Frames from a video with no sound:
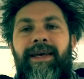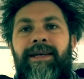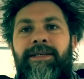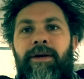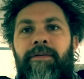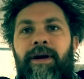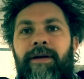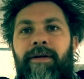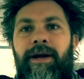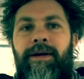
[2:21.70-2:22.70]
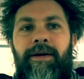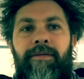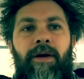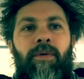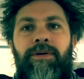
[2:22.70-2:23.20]
So if
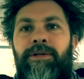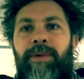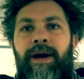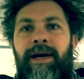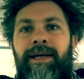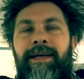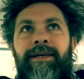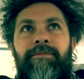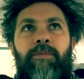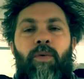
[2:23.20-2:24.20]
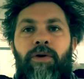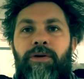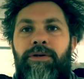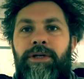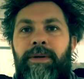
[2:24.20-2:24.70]
I want to buy one
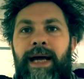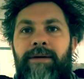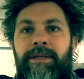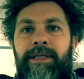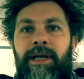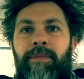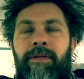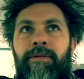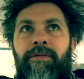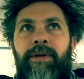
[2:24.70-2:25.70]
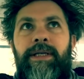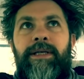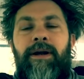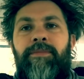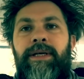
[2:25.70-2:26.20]
or two houses in a month, we
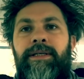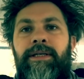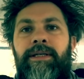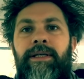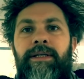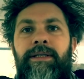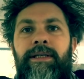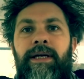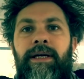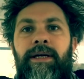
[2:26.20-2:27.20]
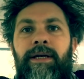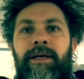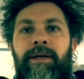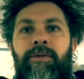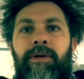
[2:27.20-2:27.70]
design a business that
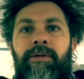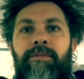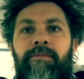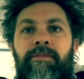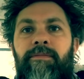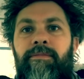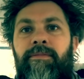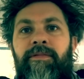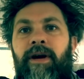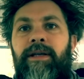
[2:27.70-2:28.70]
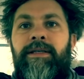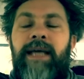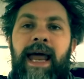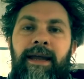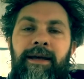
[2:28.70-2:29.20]
will find
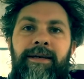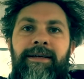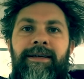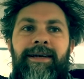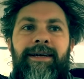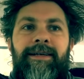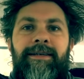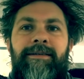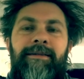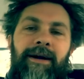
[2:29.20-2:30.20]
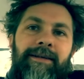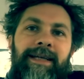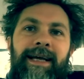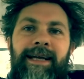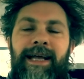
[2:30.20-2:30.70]
10, and I
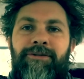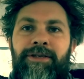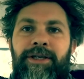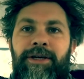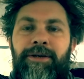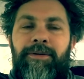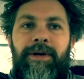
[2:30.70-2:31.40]
take an extra two.